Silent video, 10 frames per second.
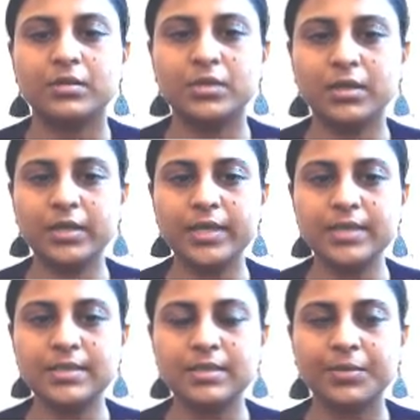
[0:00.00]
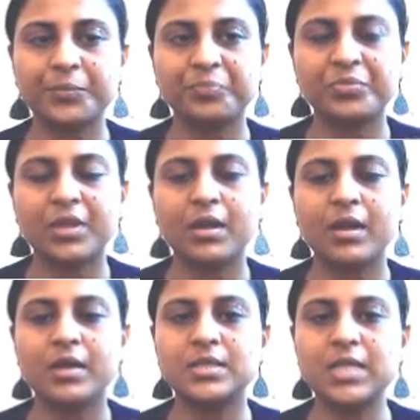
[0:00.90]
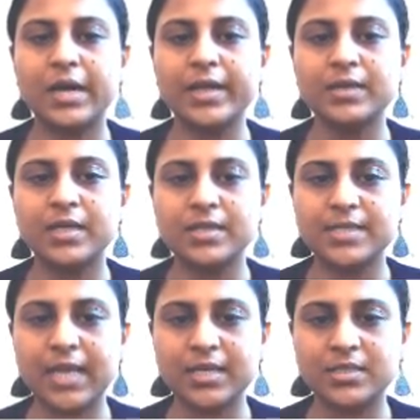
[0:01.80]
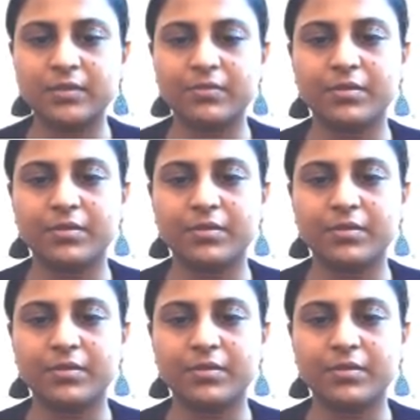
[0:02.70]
Third is direct incentive.